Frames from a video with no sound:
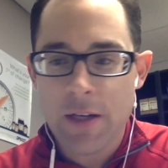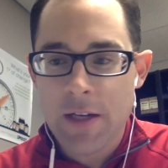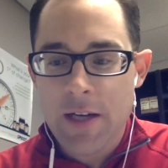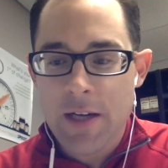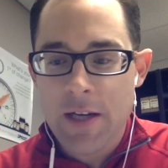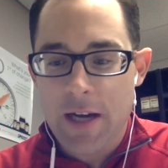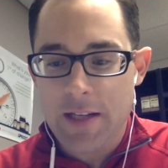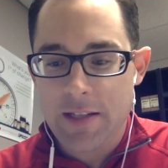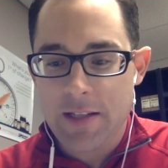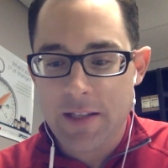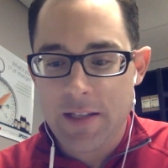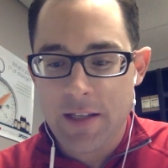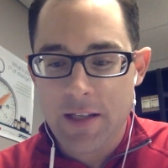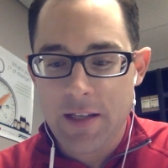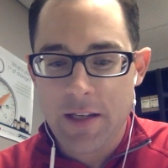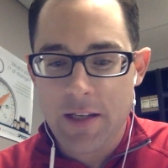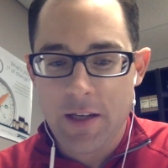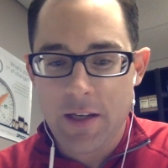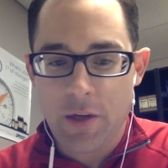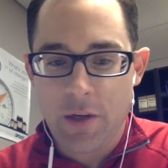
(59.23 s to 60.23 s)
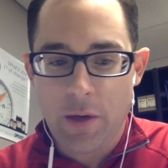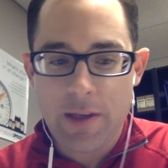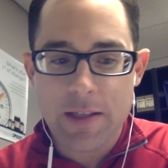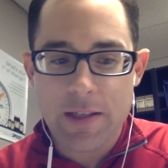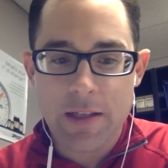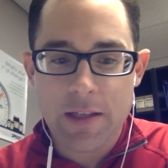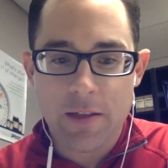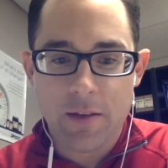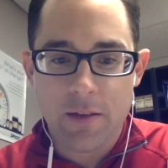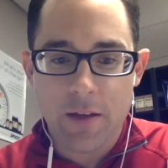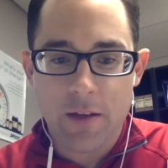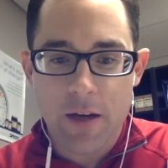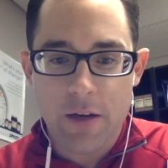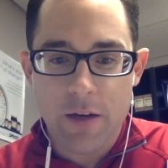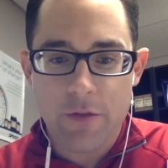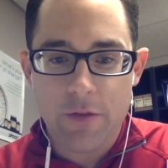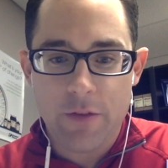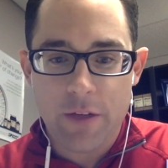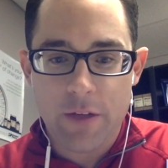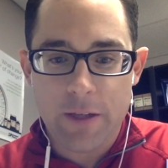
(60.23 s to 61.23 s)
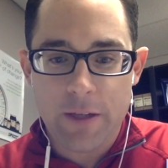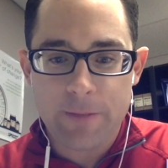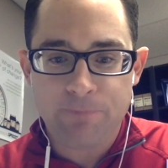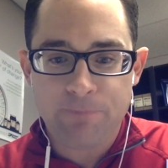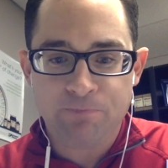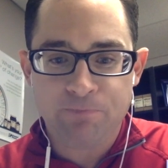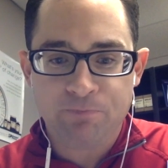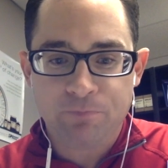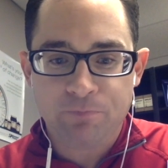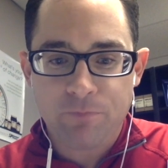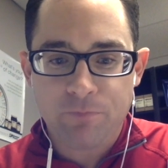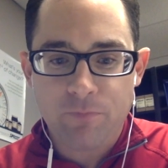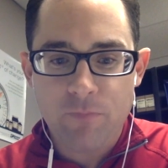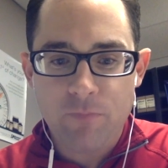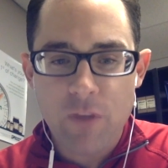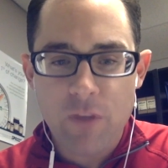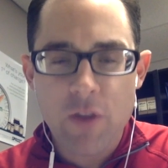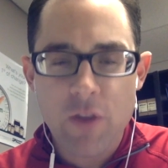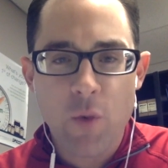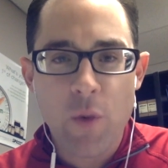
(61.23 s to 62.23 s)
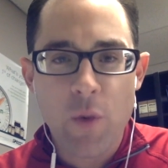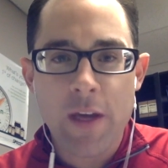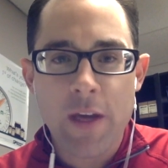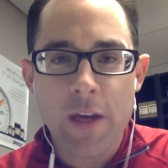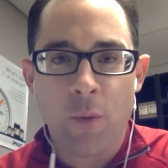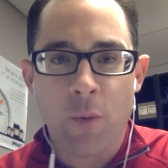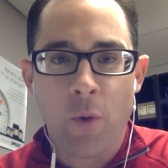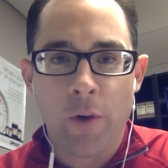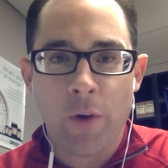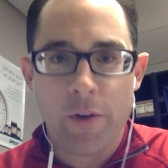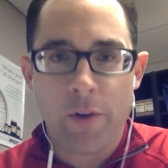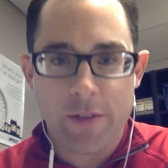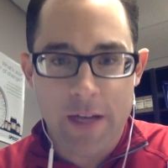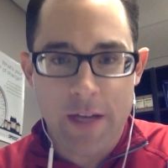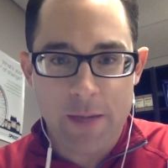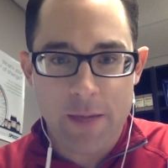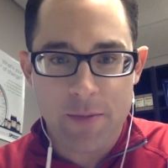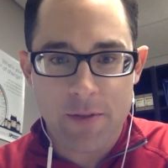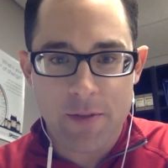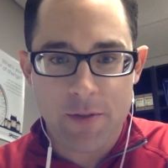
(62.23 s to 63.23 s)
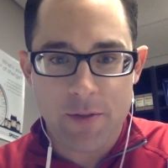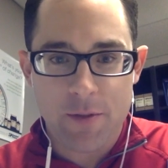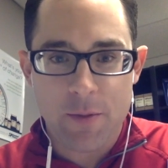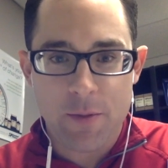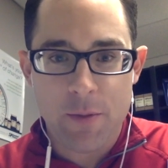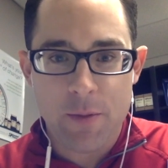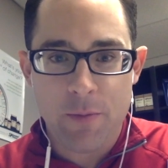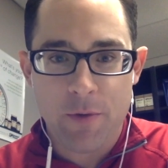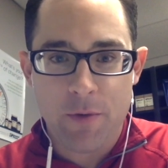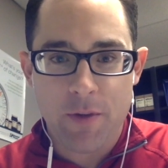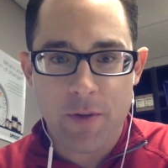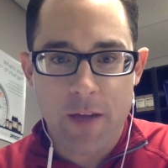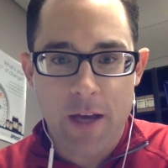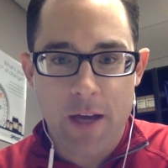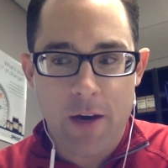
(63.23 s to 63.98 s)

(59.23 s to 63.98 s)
I see a great deal of the weekend warrior types, those people that